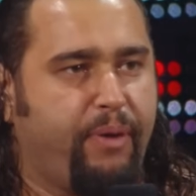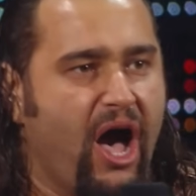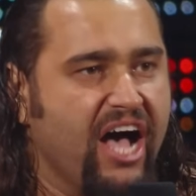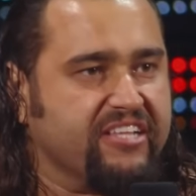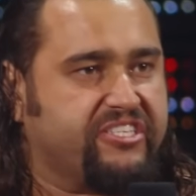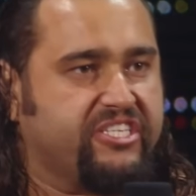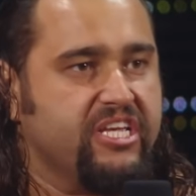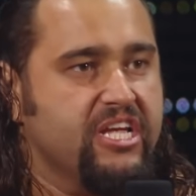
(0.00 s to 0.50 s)

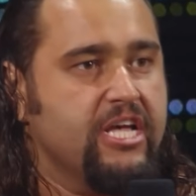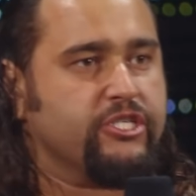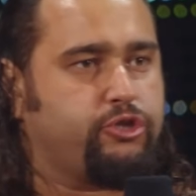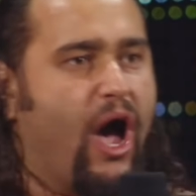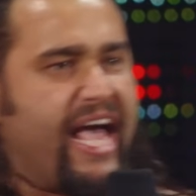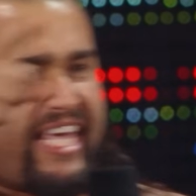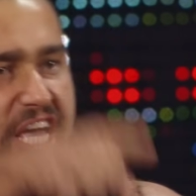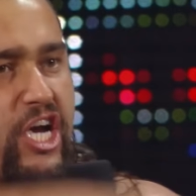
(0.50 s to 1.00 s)
bus so
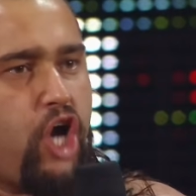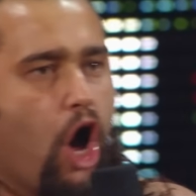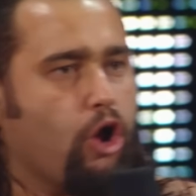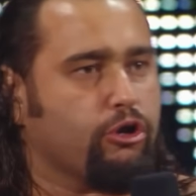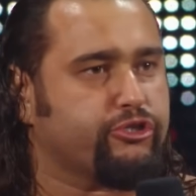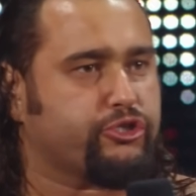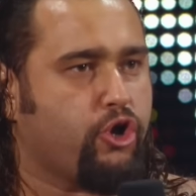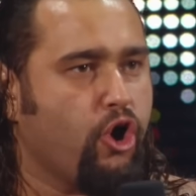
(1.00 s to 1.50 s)
I can go
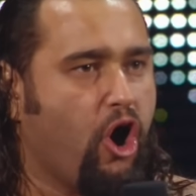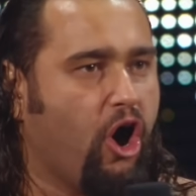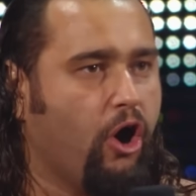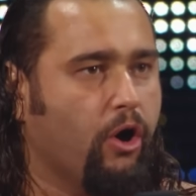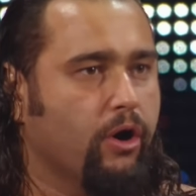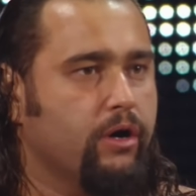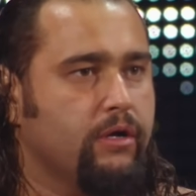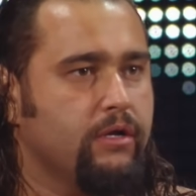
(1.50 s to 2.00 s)
to school.